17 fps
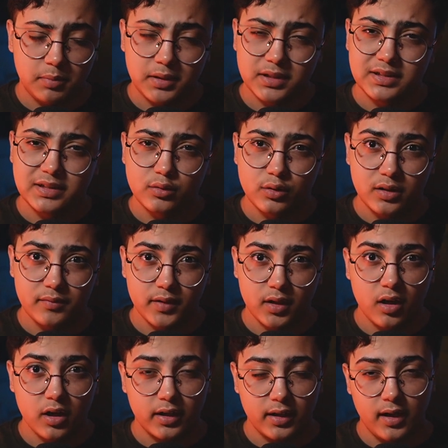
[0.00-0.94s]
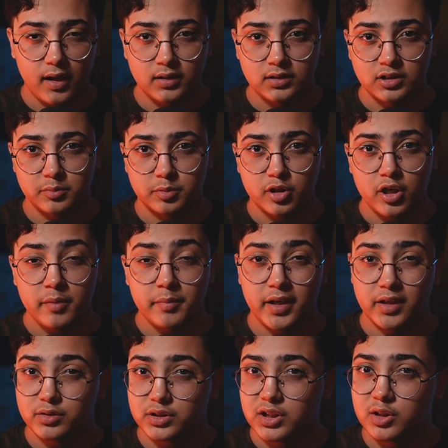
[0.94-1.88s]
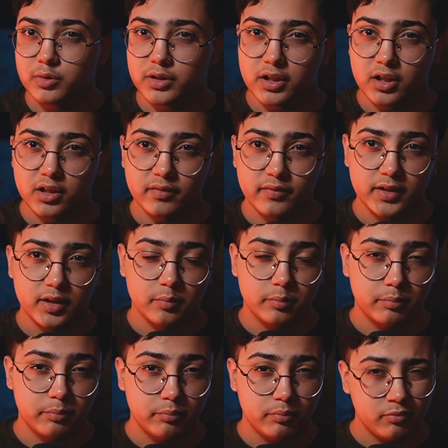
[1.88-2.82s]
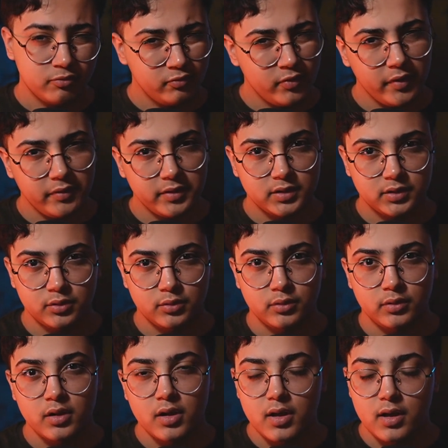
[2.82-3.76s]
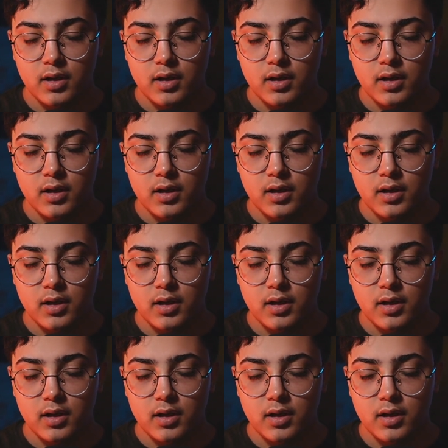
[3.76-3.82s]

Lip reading: Please do leave a like and subscribe, and I'll see you with another video very soon.